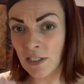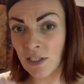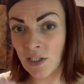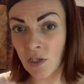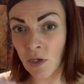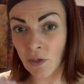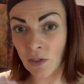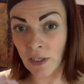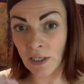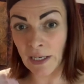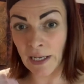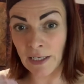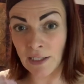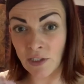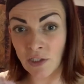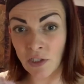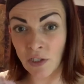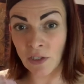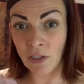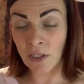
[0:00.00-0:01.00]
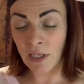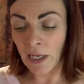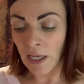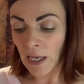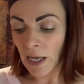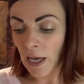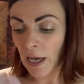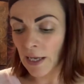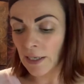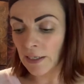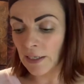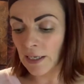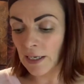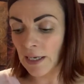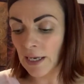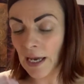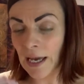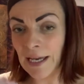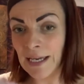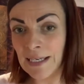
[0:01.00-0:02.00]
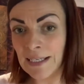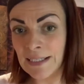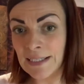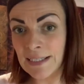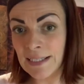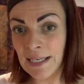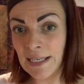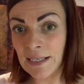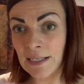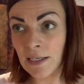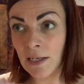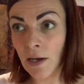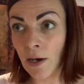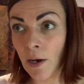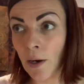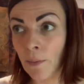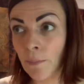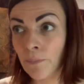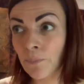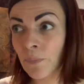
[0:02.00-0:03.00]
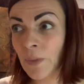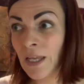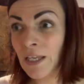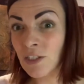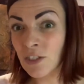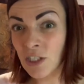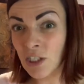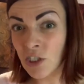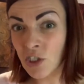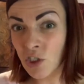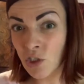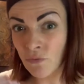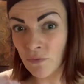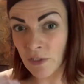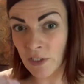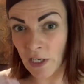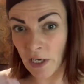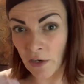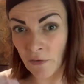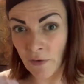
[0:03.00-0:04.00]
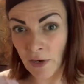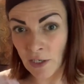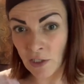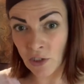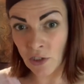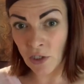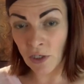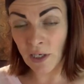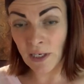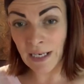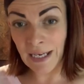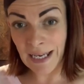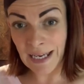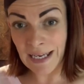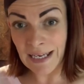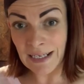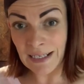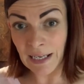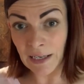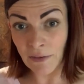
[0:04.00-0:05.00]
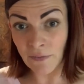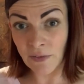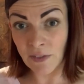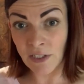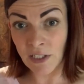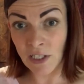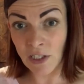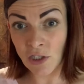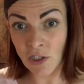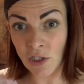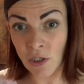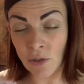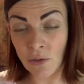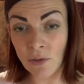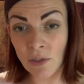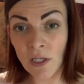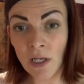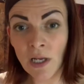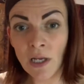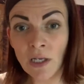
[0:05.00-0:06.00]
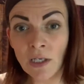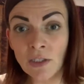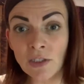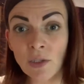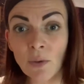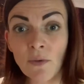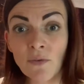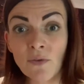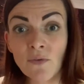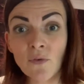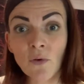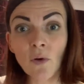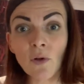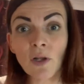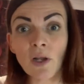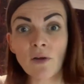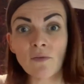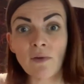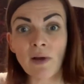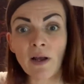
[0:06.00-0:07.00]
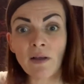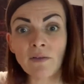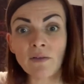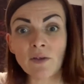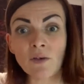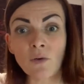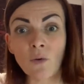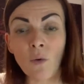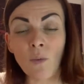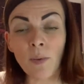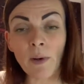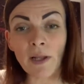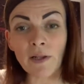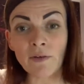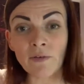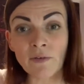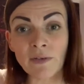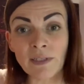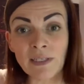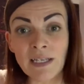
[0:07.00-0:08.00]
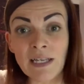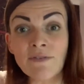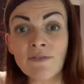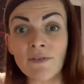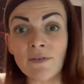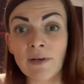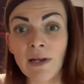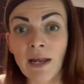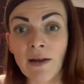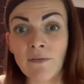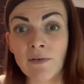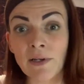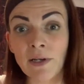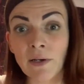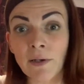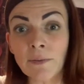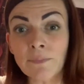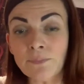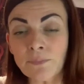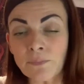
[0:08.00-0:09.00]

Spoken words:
circulation and it aids in tissue regeneration and healing of the tissues. So if you've got it around the gallbladder and liver area